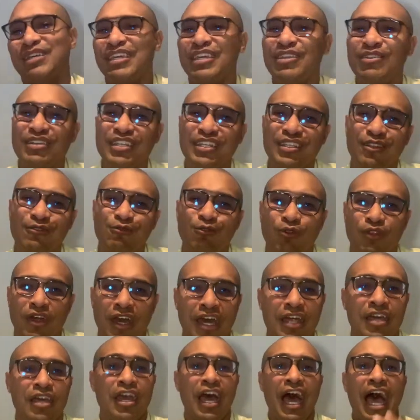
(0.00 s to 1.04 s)
he don't need to do
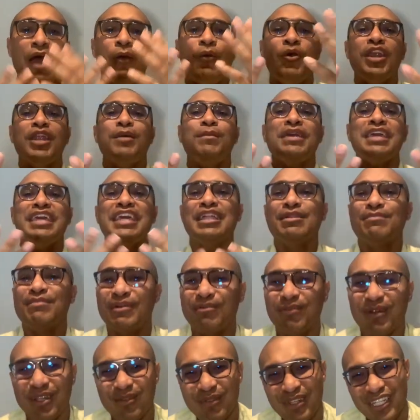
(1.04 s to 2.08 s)
that. I want to be healed,
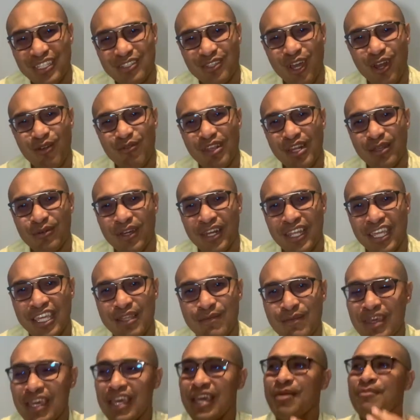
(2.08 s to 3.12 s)
but does God really want to heal
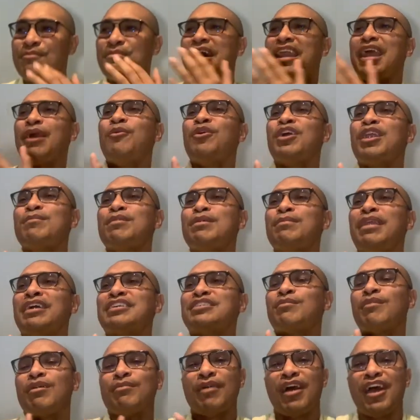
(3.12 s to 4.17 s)
me? Man, I want to be blessed
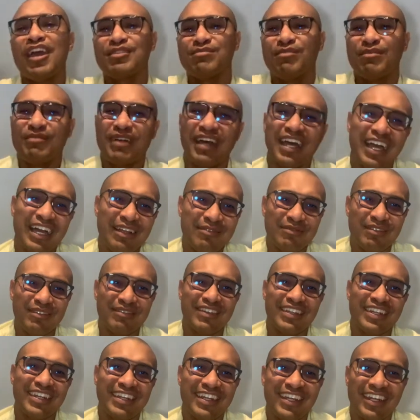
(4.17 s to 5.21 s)
in my marriage. Man,
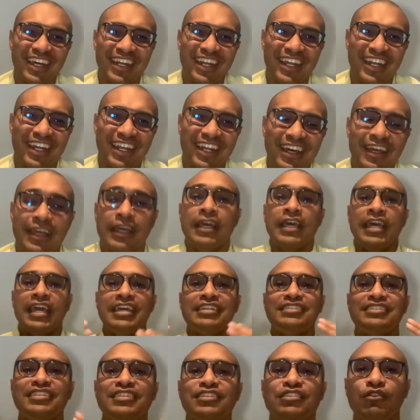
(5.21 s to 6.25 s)
no.
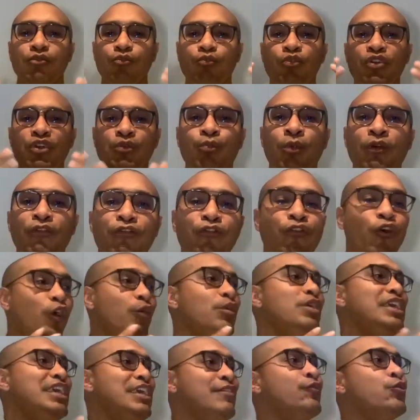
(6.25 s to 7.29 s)
It's just, before
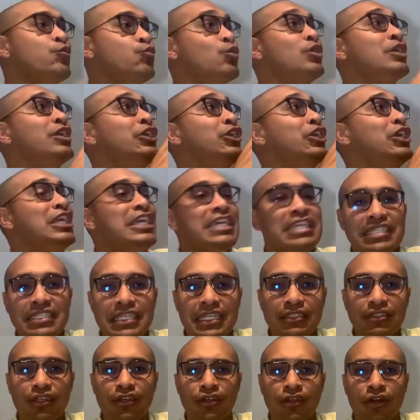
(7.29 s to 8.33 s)
we even release
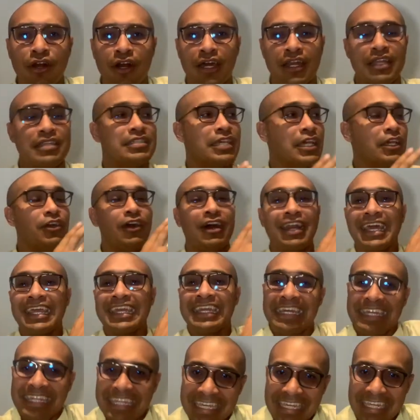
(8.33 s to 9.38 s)
it to God and say, God, I
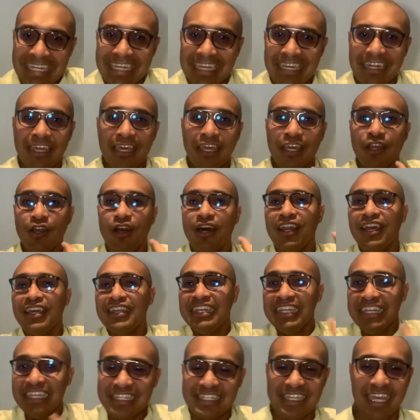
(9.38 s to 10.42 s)
need it. God, I
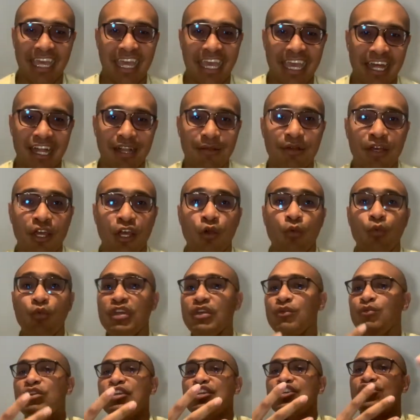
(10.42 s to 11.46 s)
need your help.
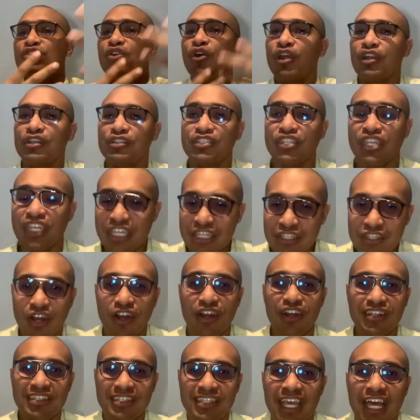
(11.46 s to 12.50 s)
We shortchange
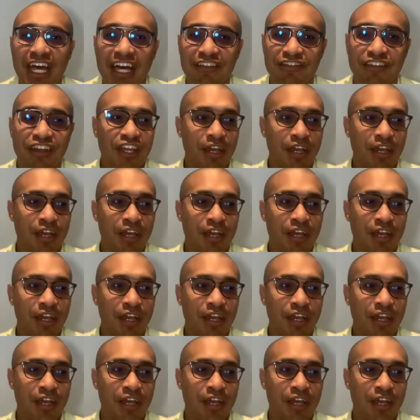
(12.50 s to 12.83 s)
ourselves